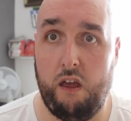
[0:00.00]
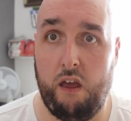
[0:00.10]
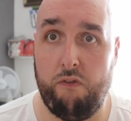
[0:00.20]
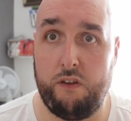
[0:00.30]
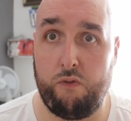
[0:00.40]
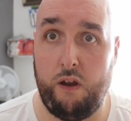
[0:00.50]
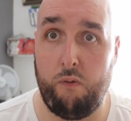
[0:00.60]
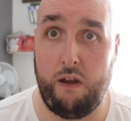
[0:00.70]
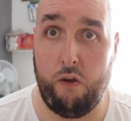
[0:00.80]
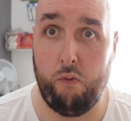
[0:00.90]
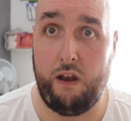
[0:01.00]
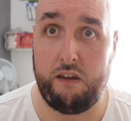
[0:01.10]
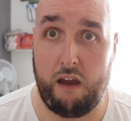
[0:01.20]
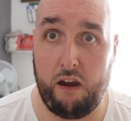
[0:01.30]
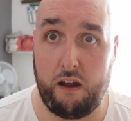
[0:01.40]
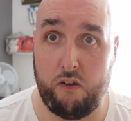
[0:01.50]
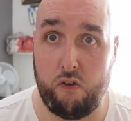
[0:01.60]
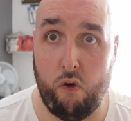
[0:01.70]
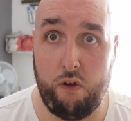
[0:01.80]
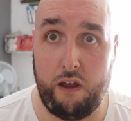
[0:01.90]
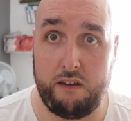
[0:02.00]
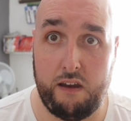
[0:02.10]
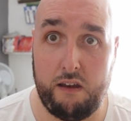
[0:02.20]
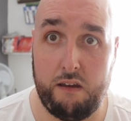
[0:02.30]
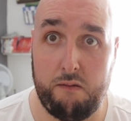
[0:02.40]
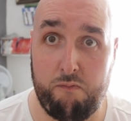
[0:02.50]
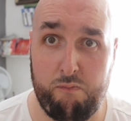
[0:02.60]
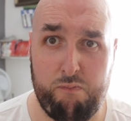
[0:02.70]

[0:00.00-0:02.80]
if it's really dark and there's no light in,